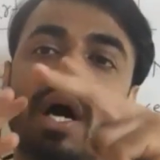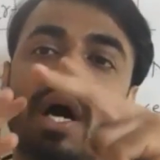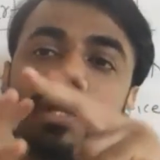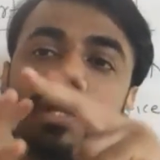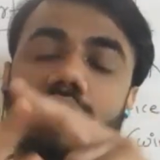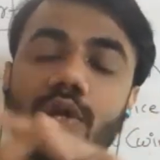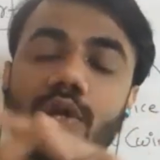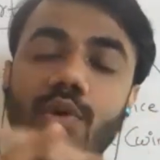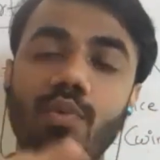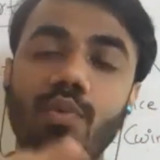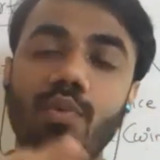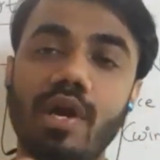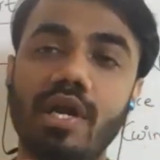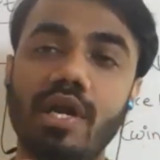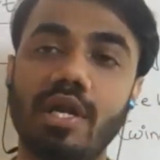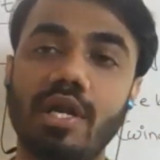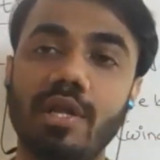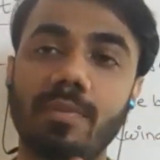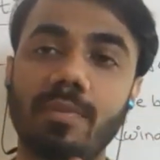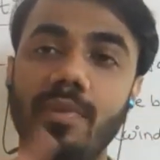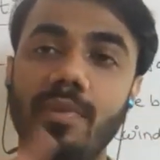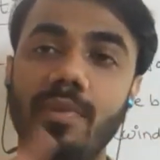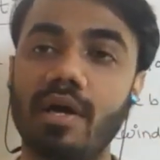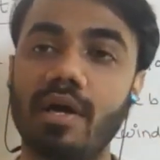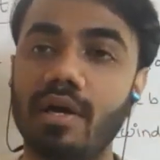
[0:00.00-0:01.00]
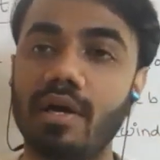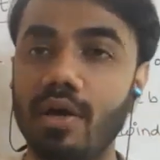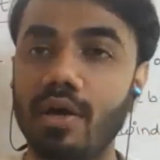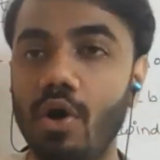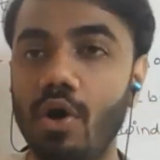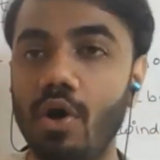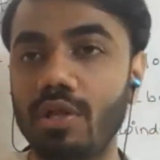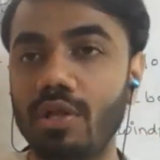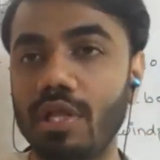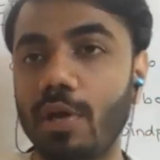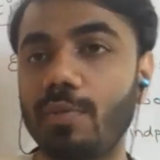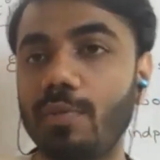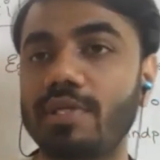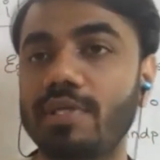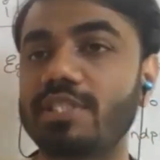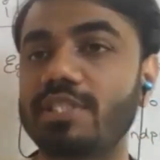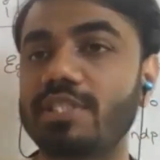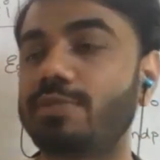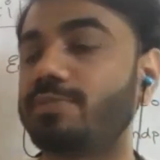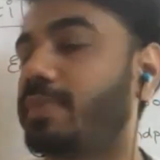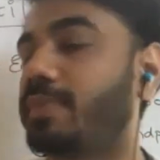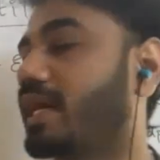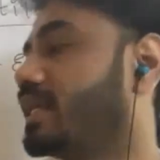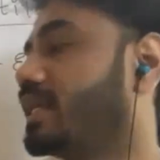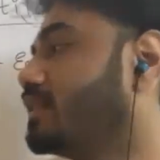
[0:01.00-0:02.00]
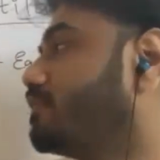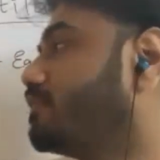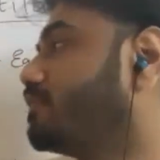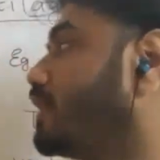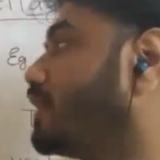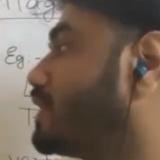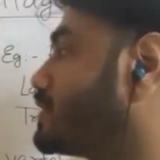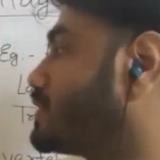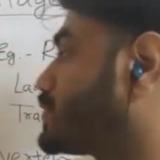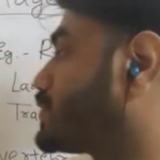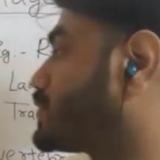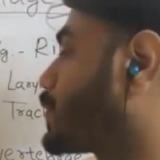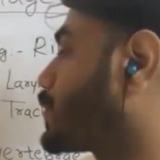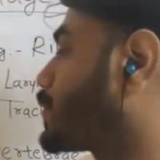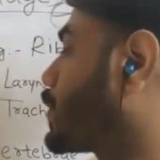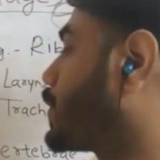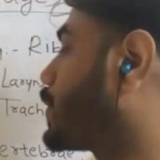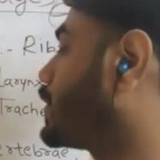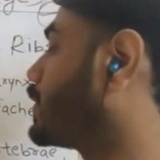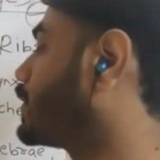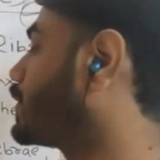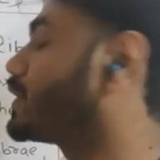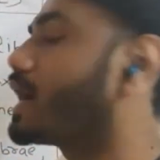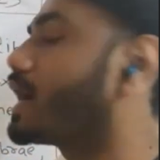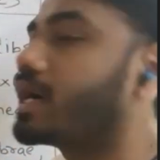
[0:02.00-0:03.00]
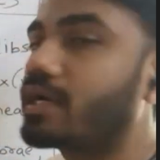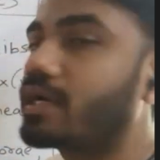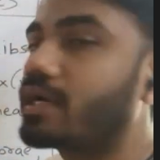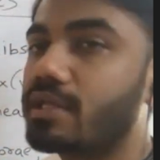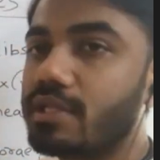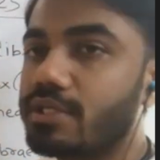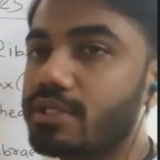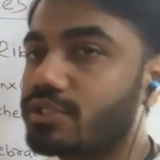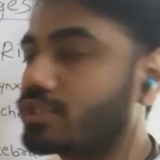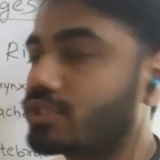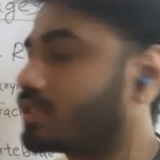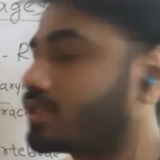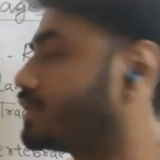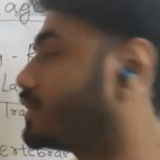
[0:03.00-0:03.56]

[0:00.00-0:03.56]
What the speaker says: to other vertebra on our spine. Very strong cartilage